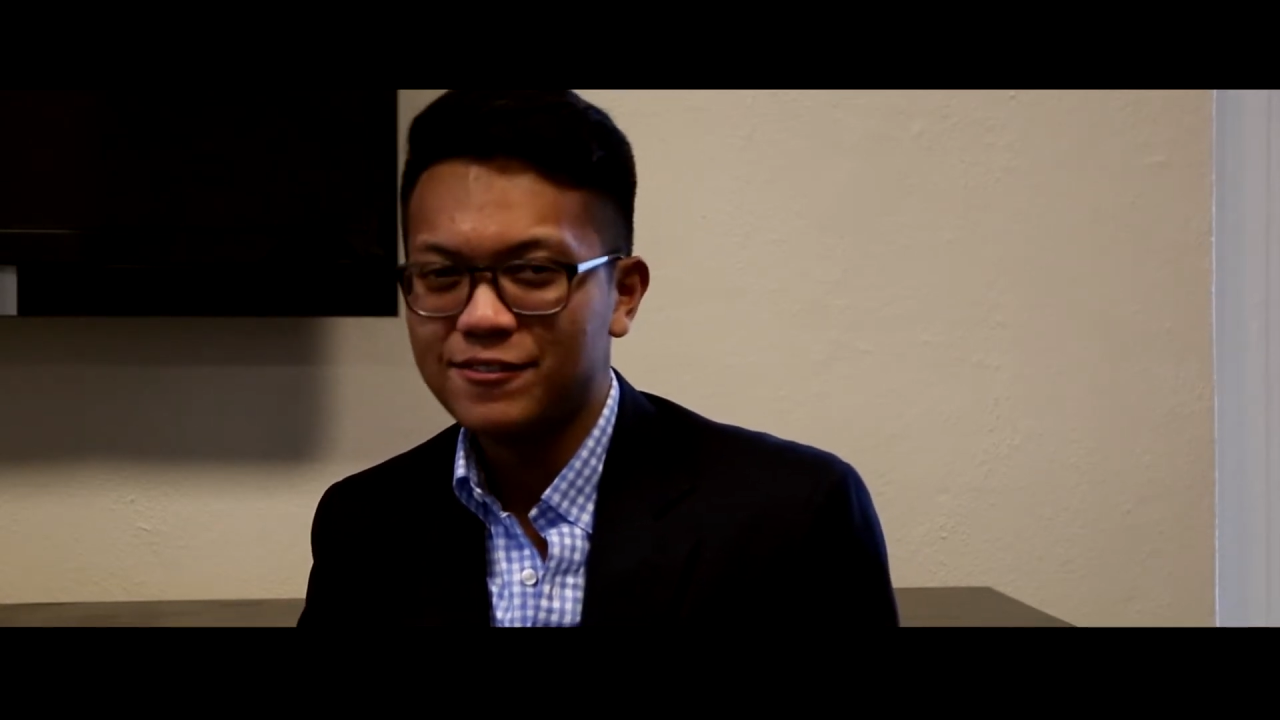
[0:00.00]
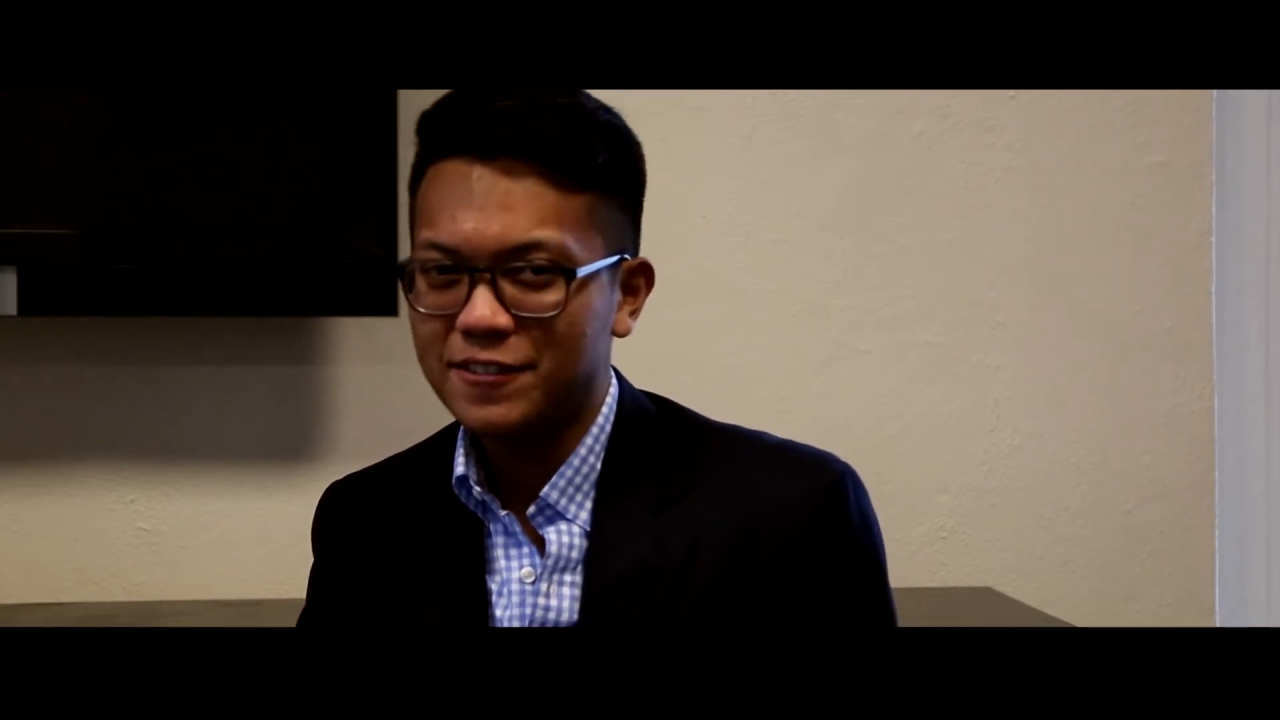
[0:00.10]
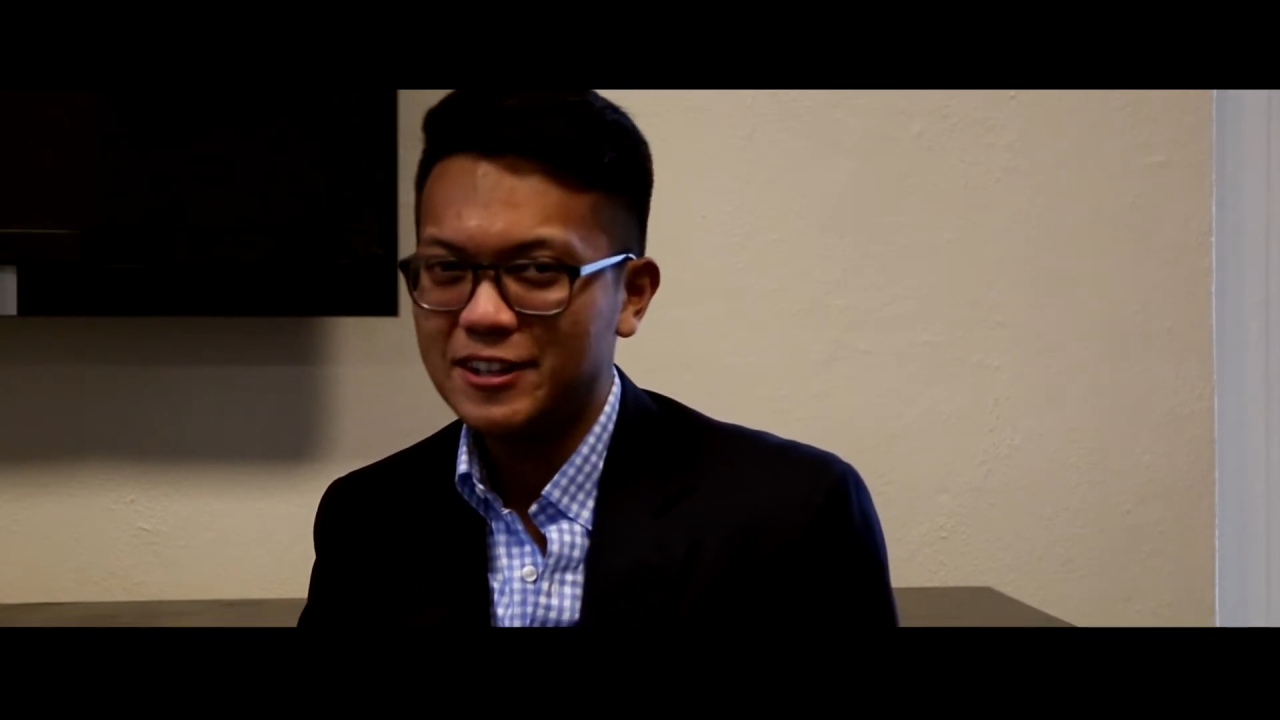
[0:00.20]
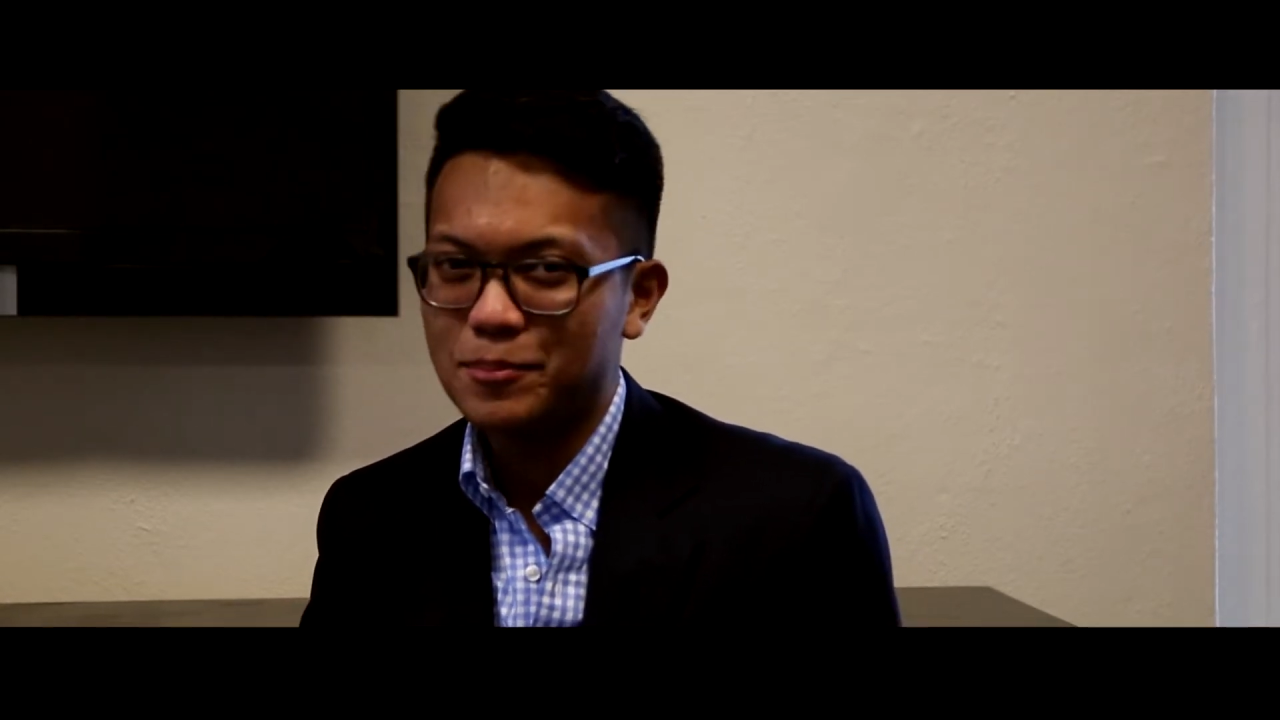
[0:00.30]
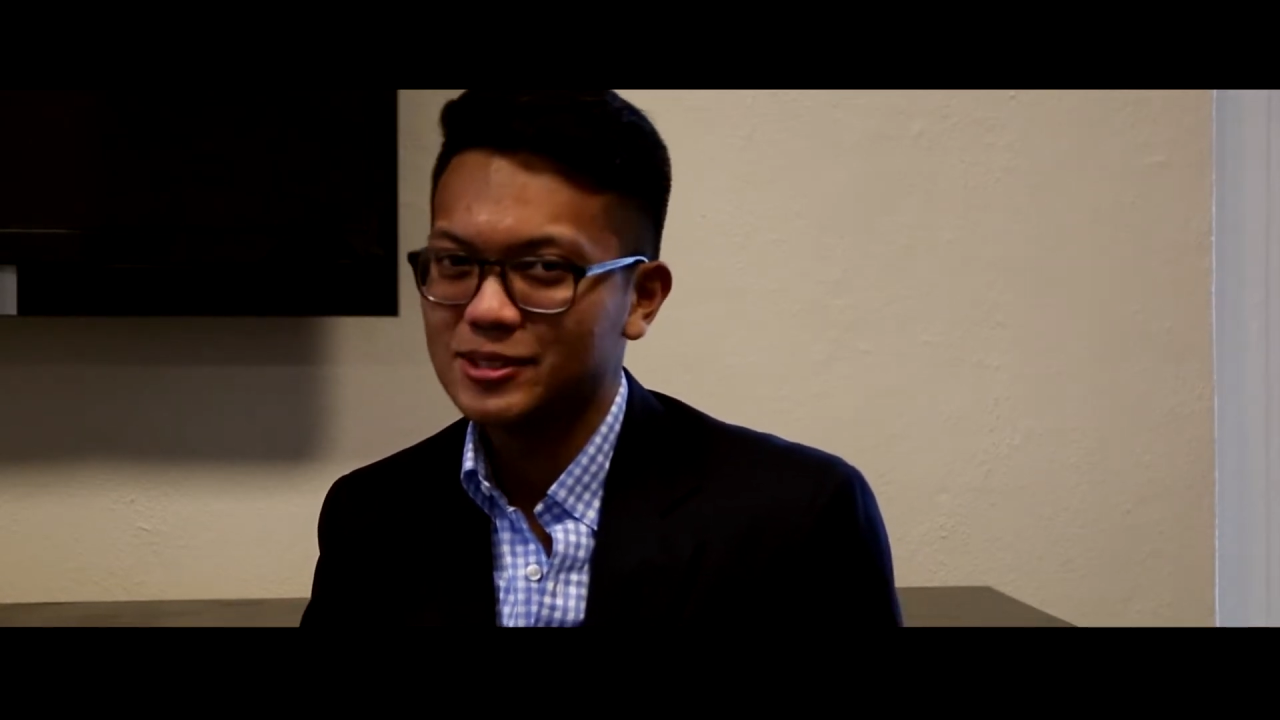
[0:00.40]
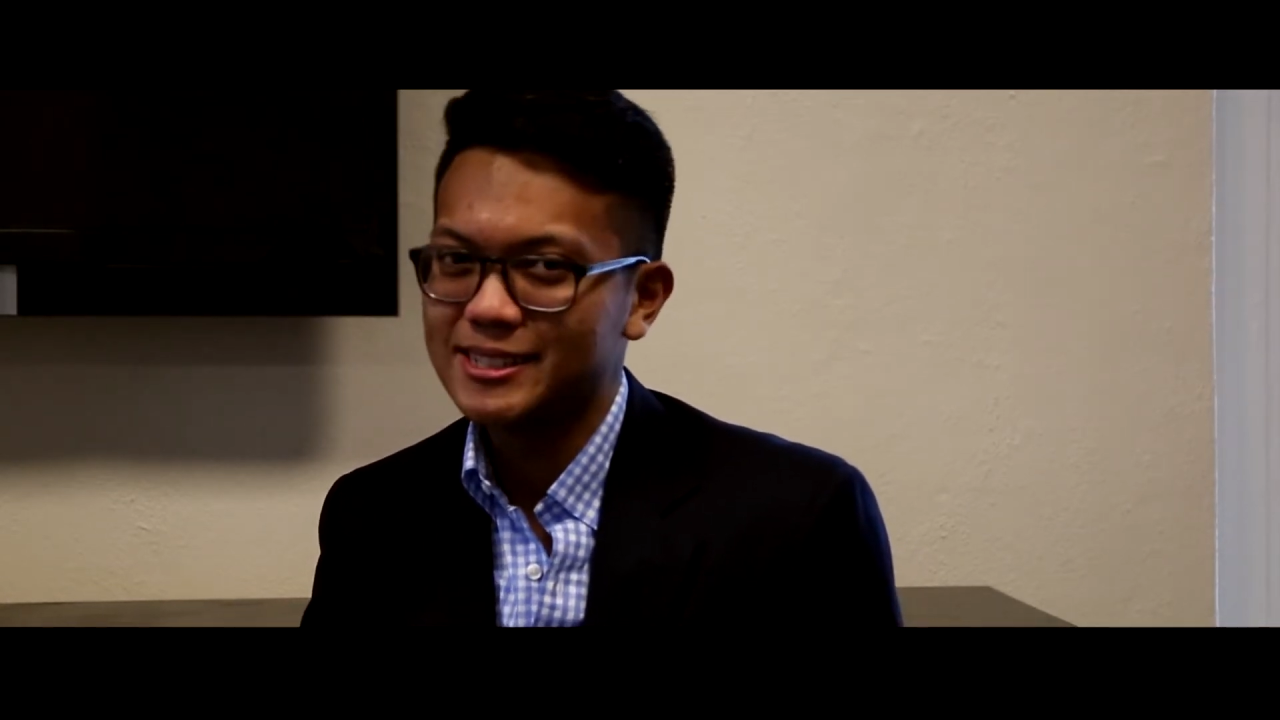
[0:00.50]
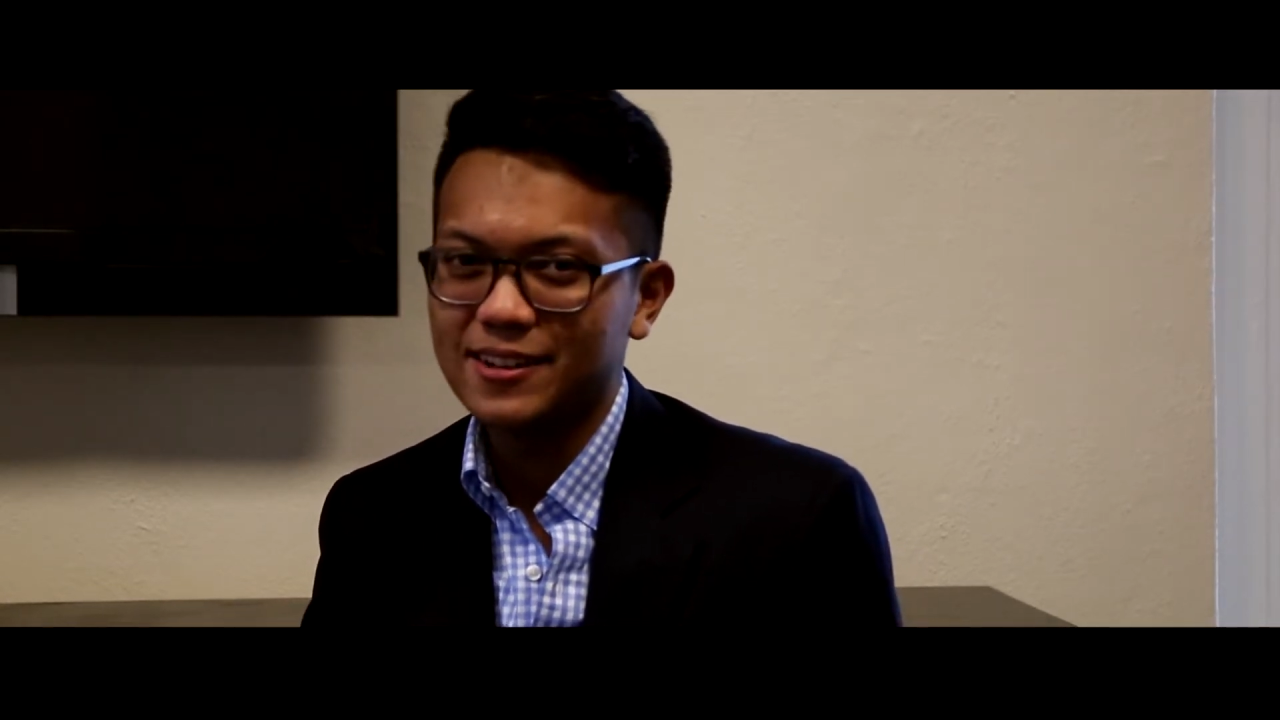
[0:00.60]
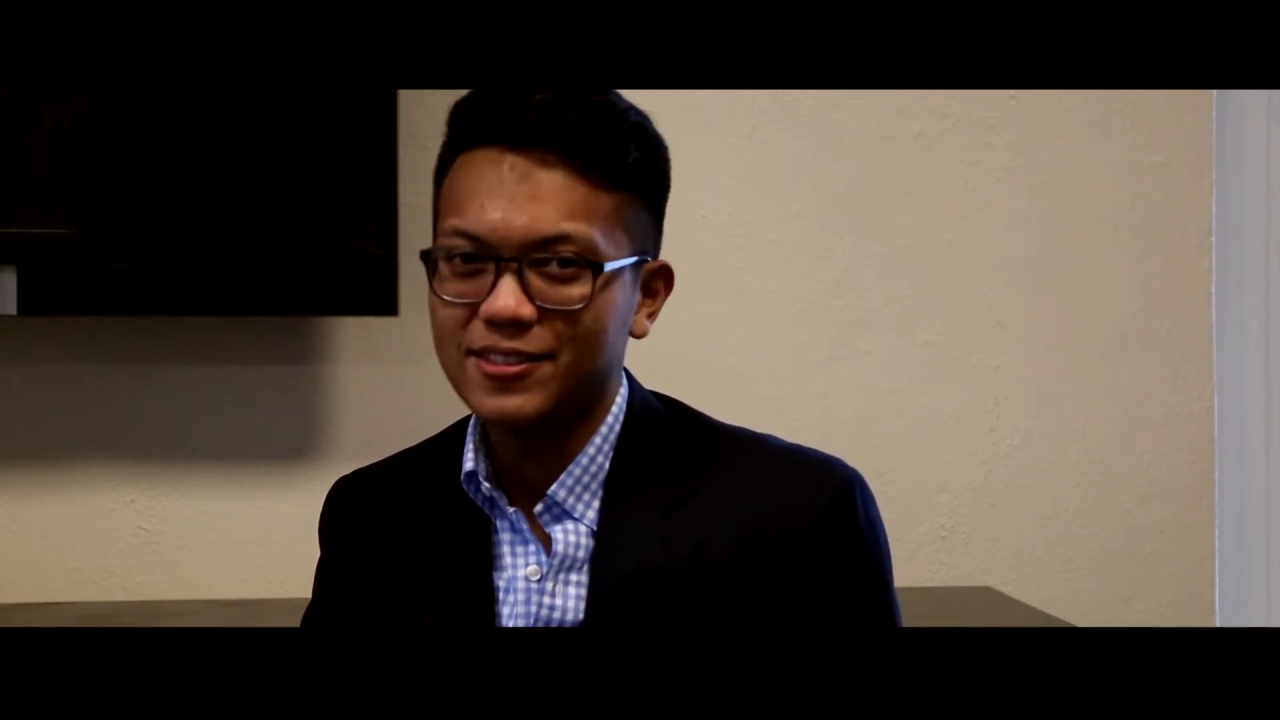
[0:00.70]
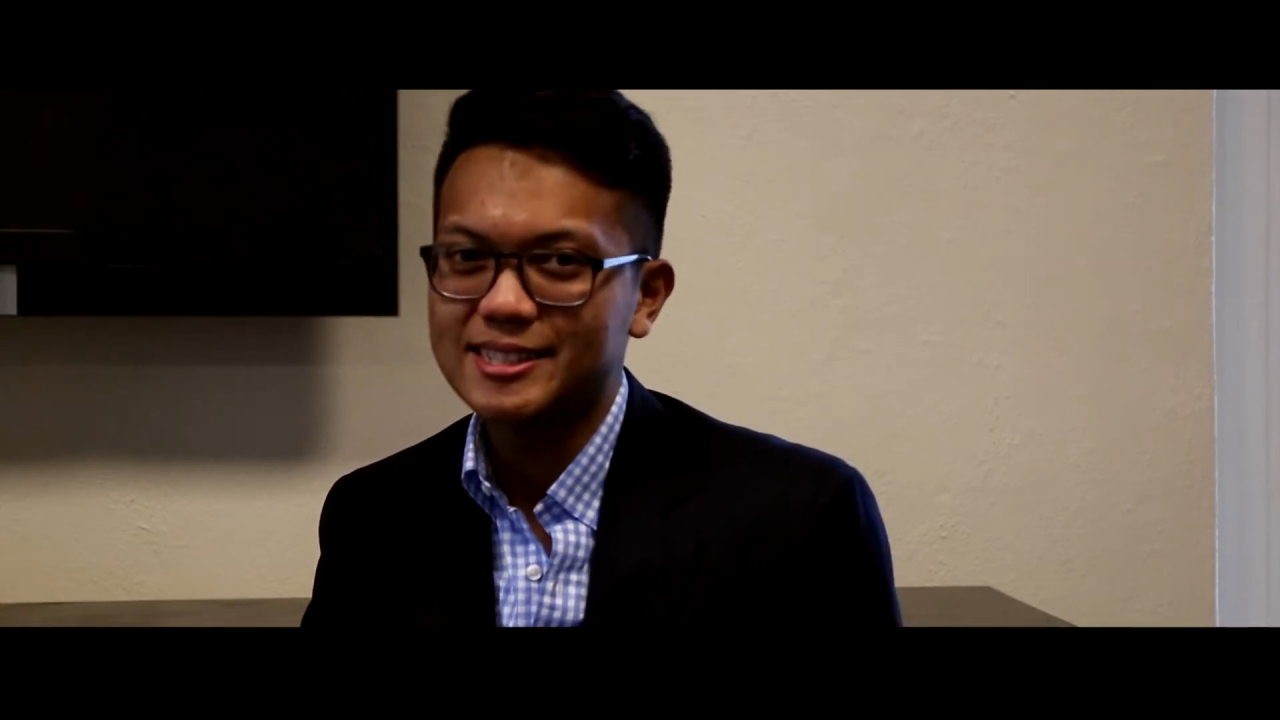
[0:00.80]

50%